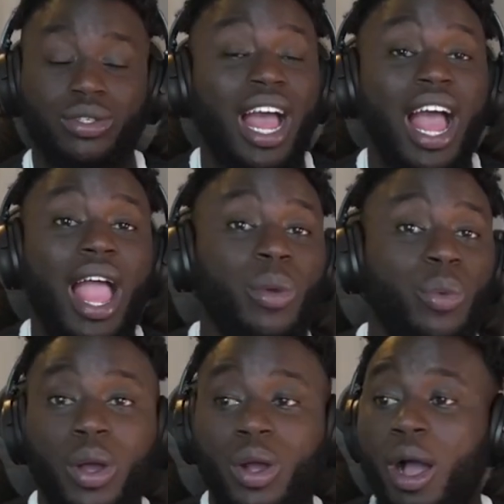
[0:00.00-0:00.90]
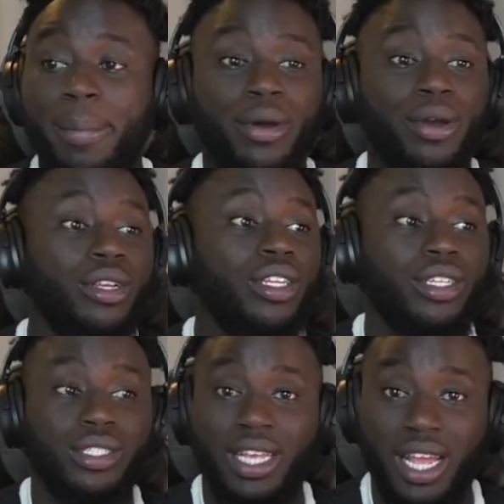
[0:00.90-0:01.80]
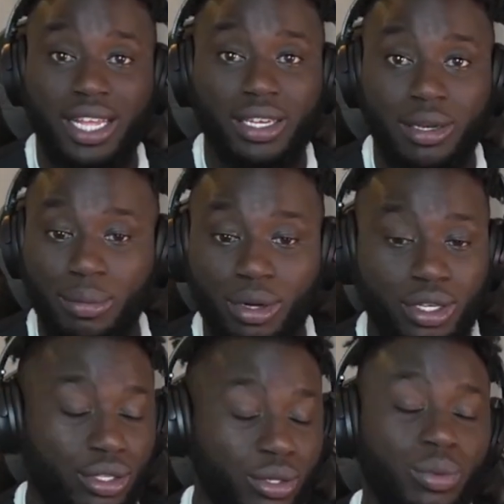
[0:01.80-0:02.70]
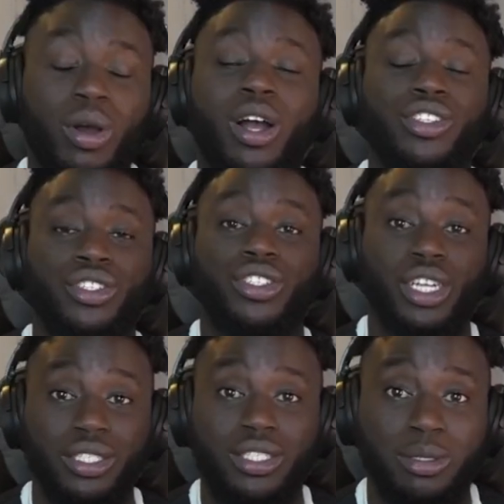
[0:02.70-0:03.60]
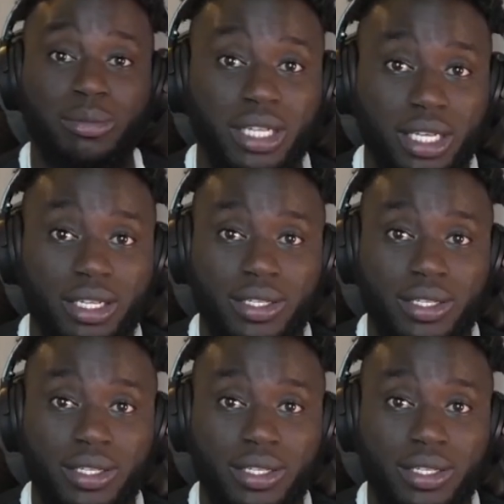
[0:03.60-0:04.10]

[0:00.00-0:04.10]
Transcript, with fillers: I wake up early as heck in the morning to watch Chelsea play.